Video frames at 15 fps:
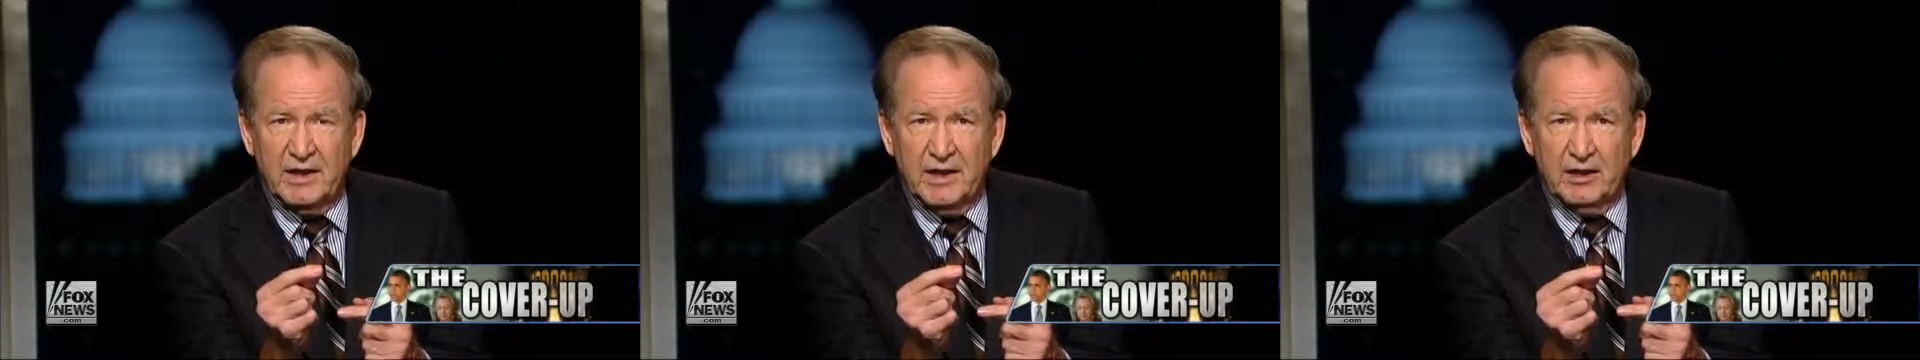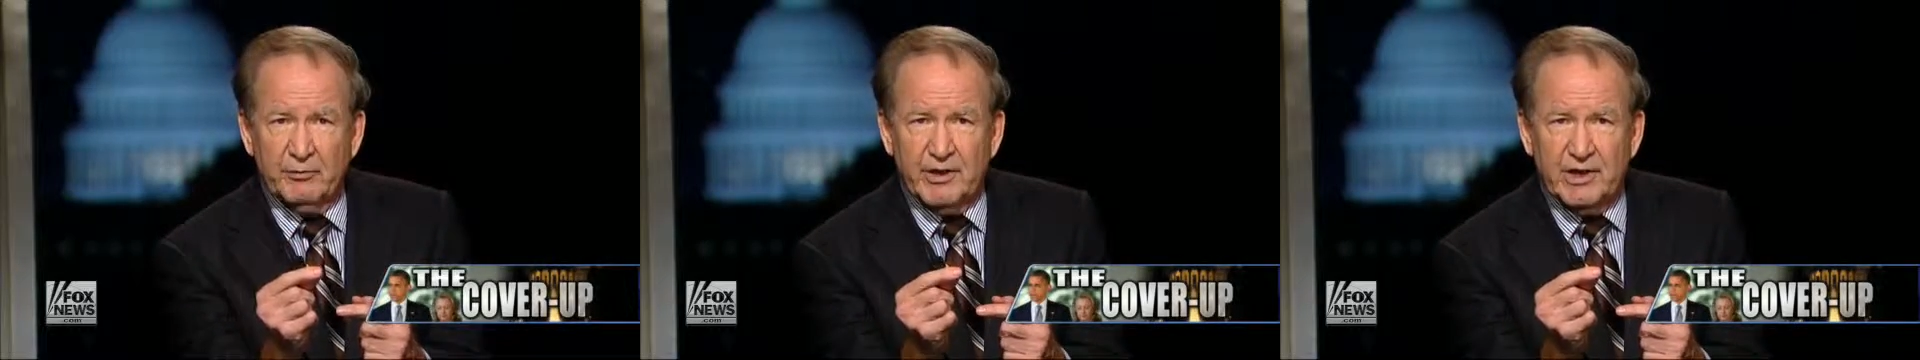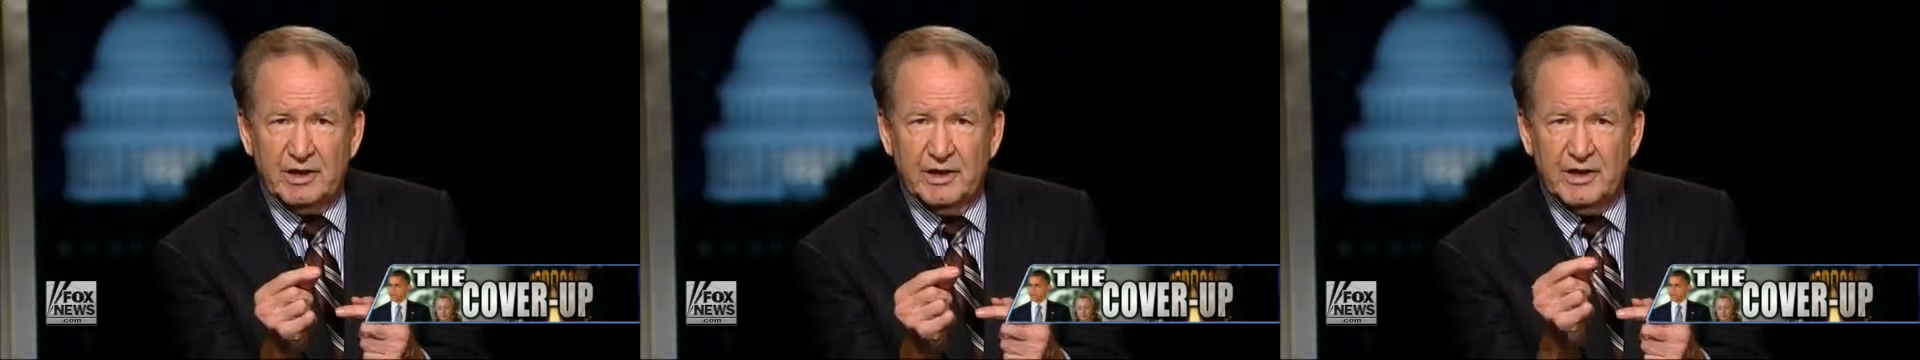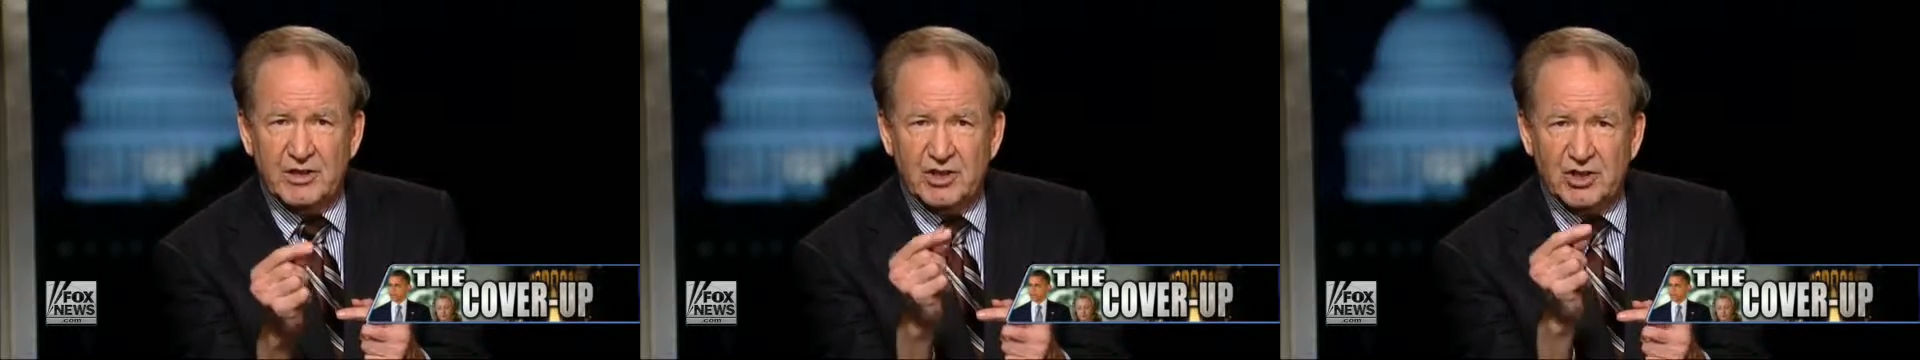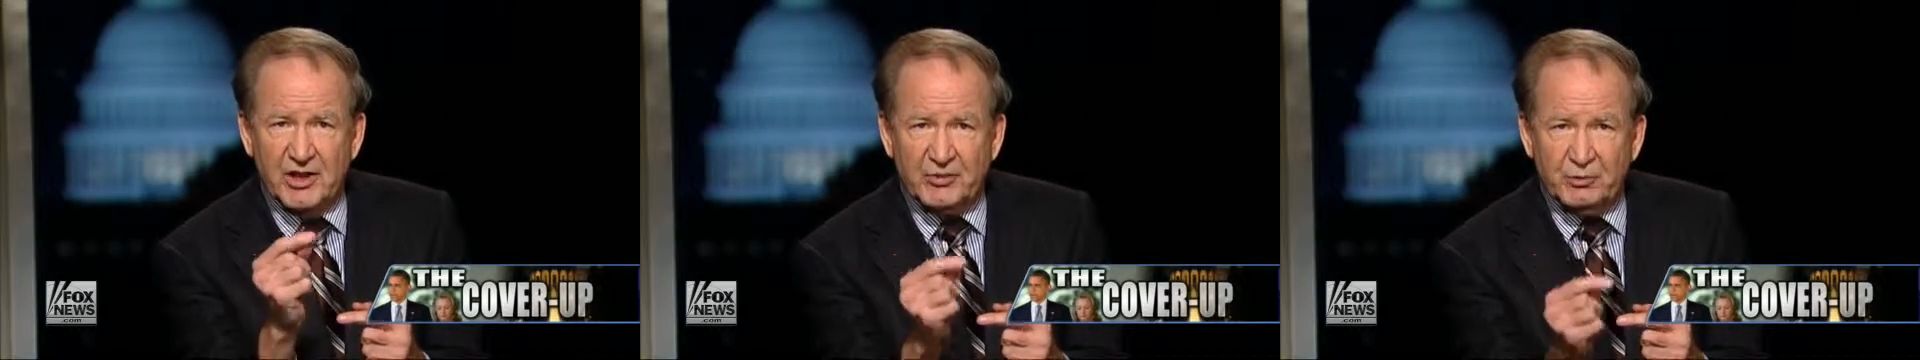Hillary
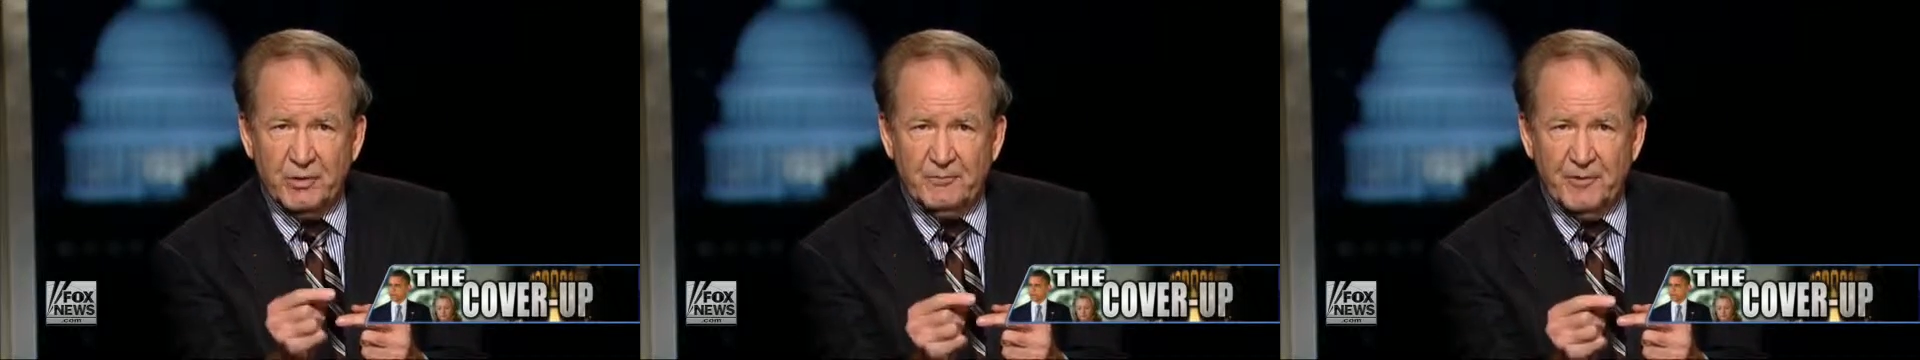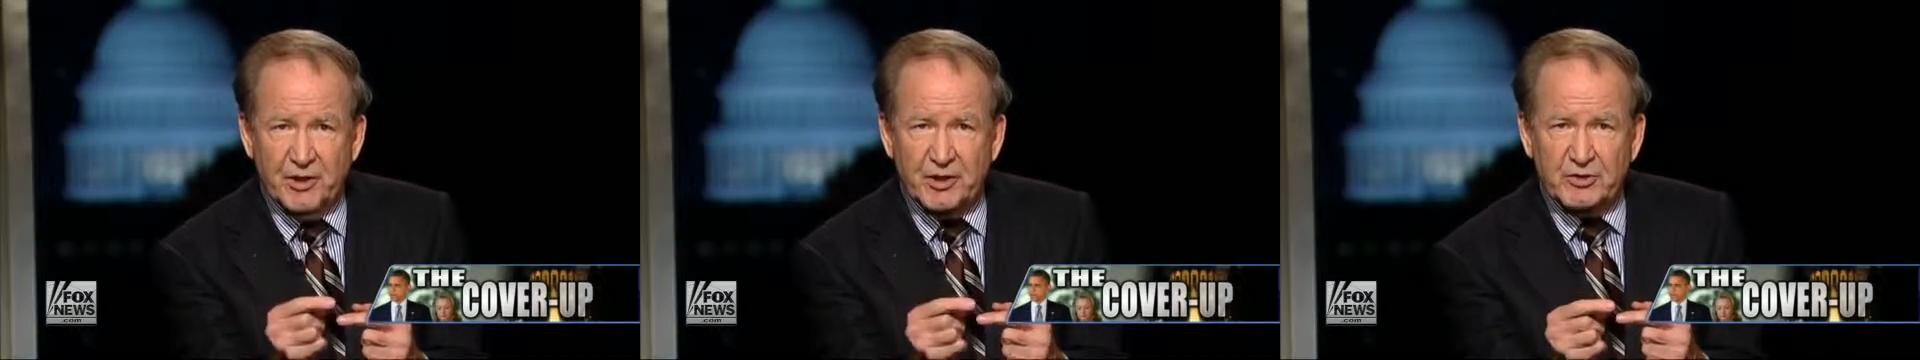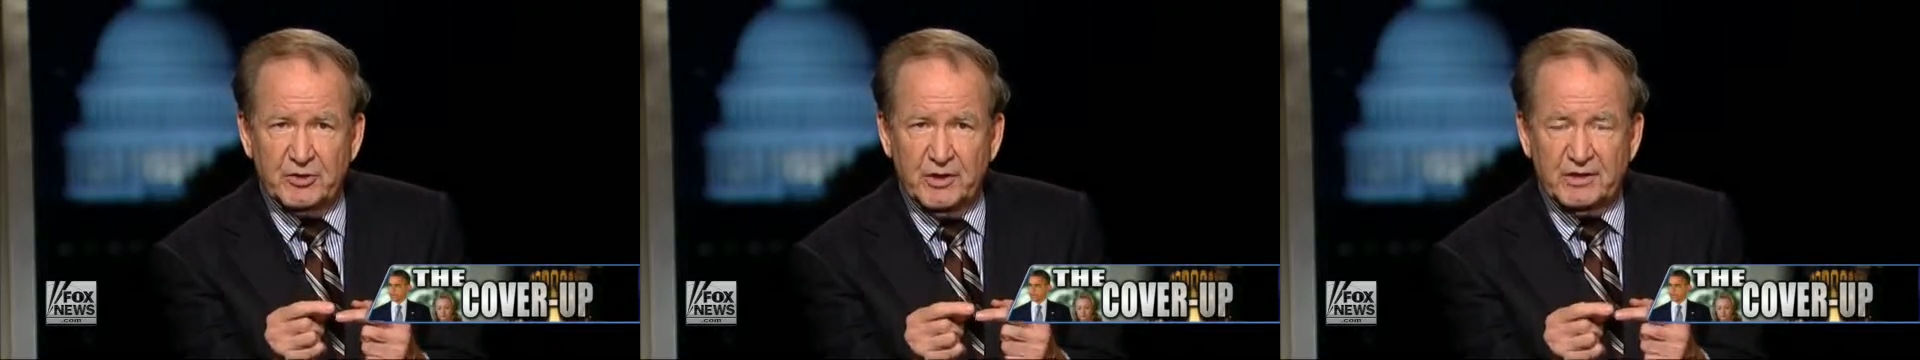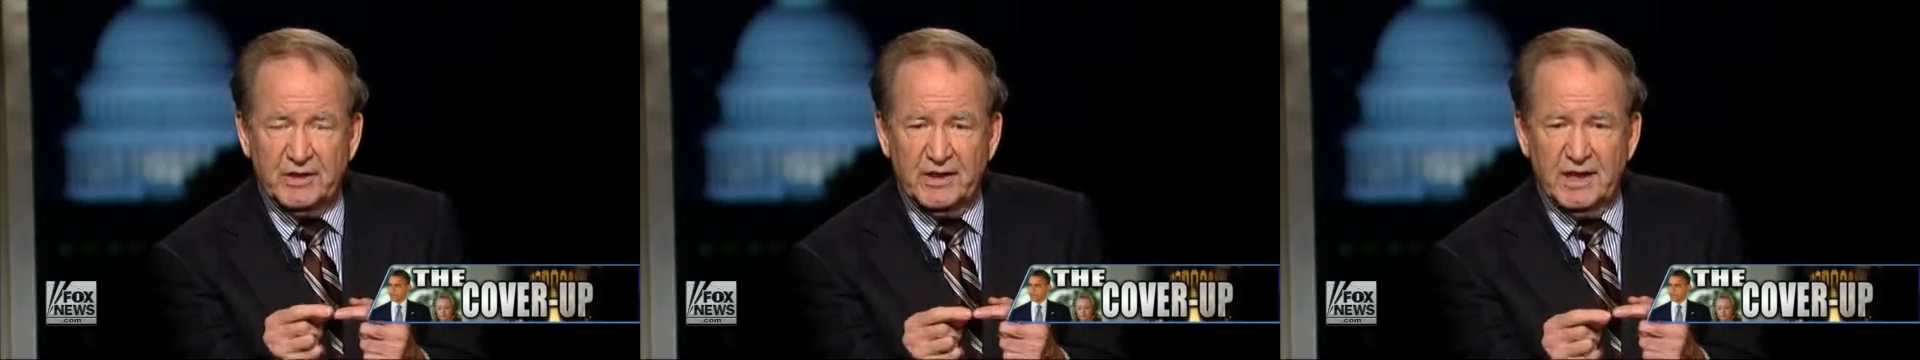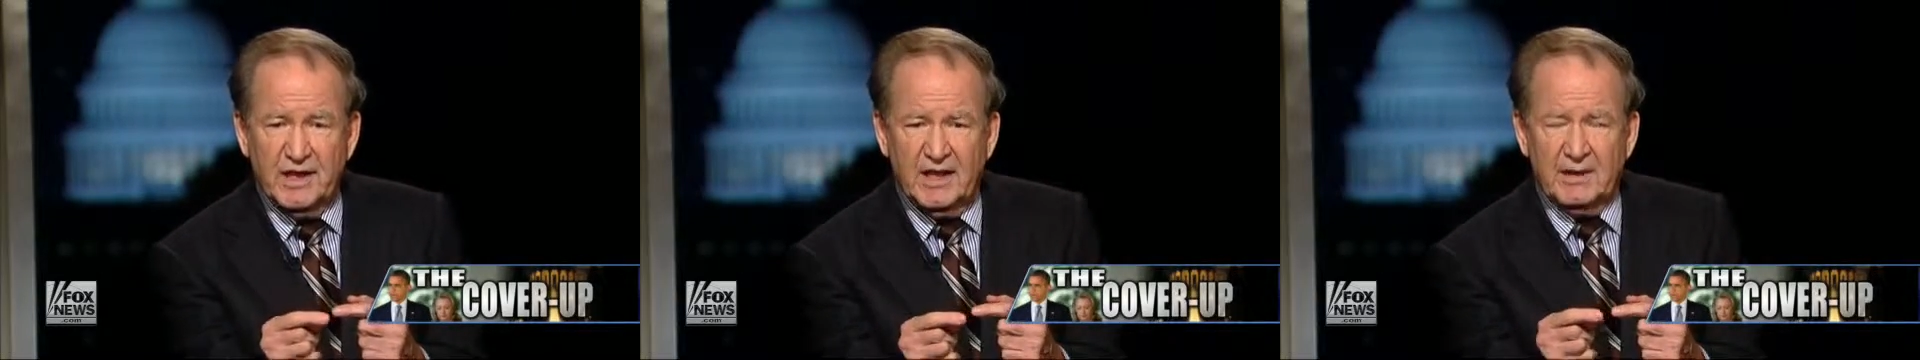Clinton just referred to it
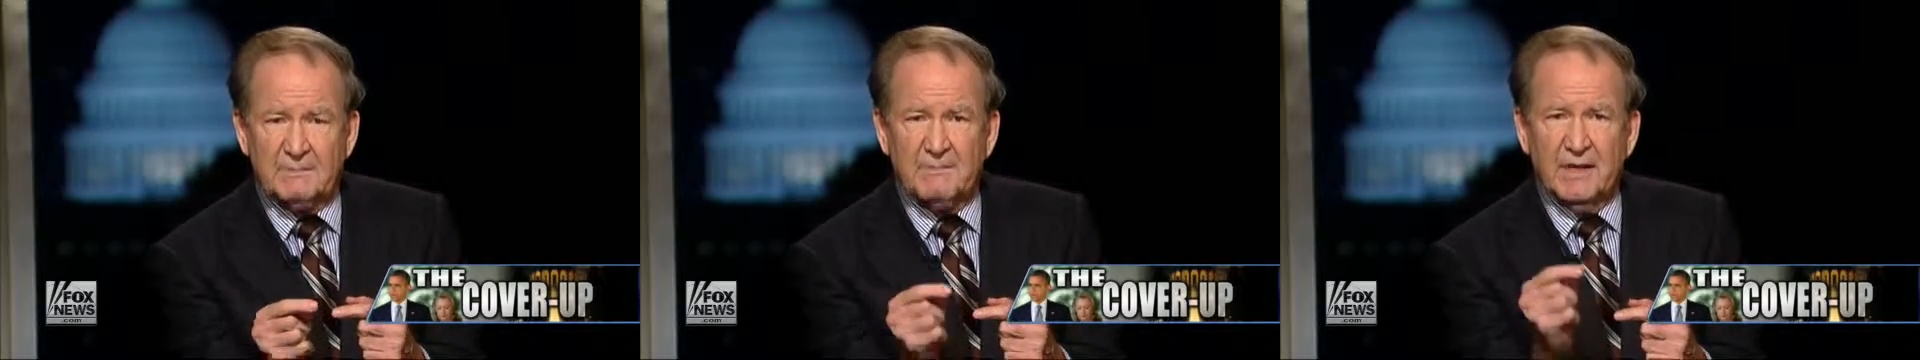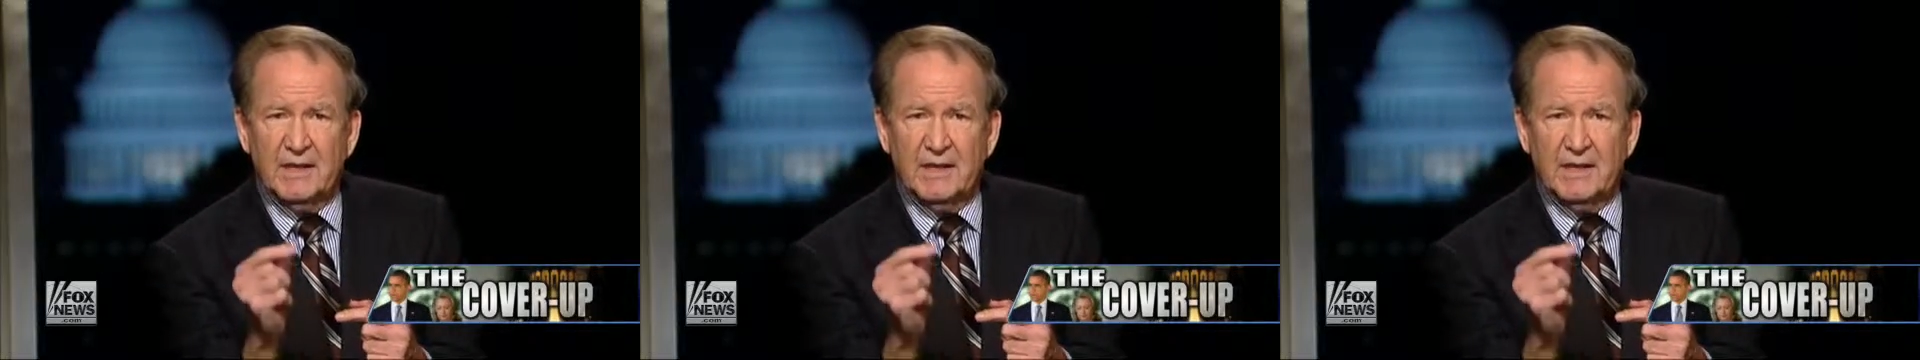today,